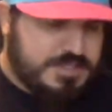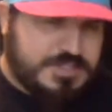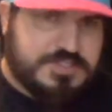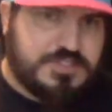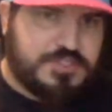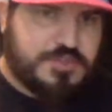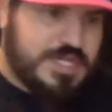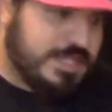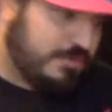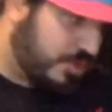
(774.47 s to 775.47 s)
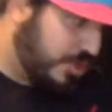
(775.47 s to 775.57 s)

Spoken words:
This is a tray that we're